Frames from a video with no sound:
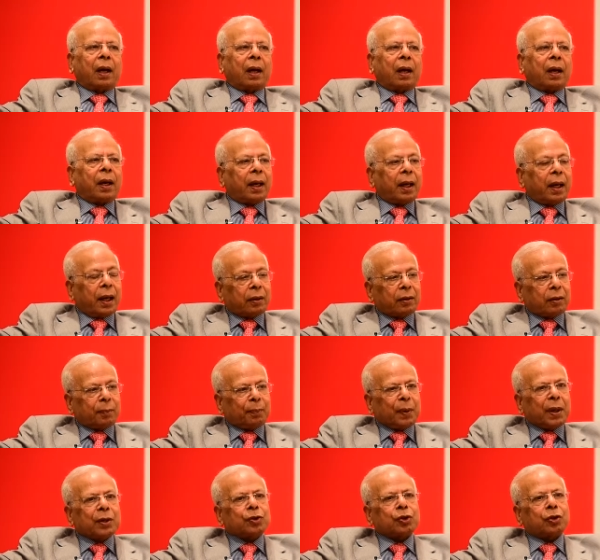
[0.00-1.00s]
I had the
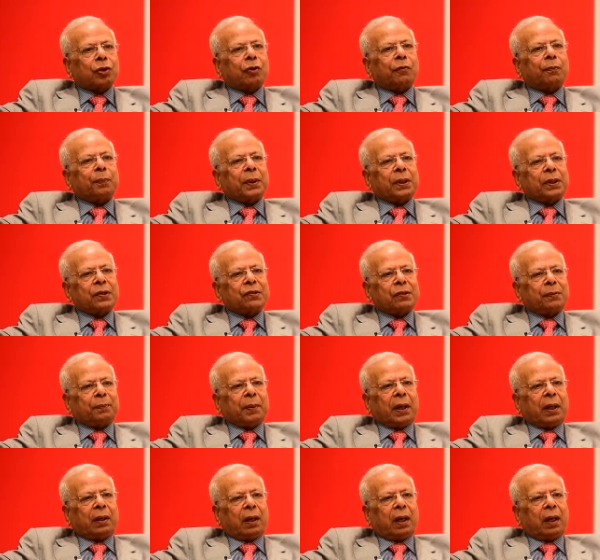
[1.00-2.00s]
pleasure of
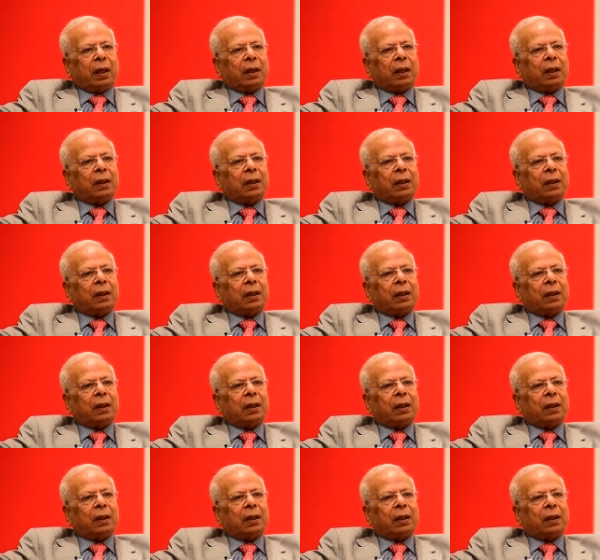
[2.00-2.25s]
participating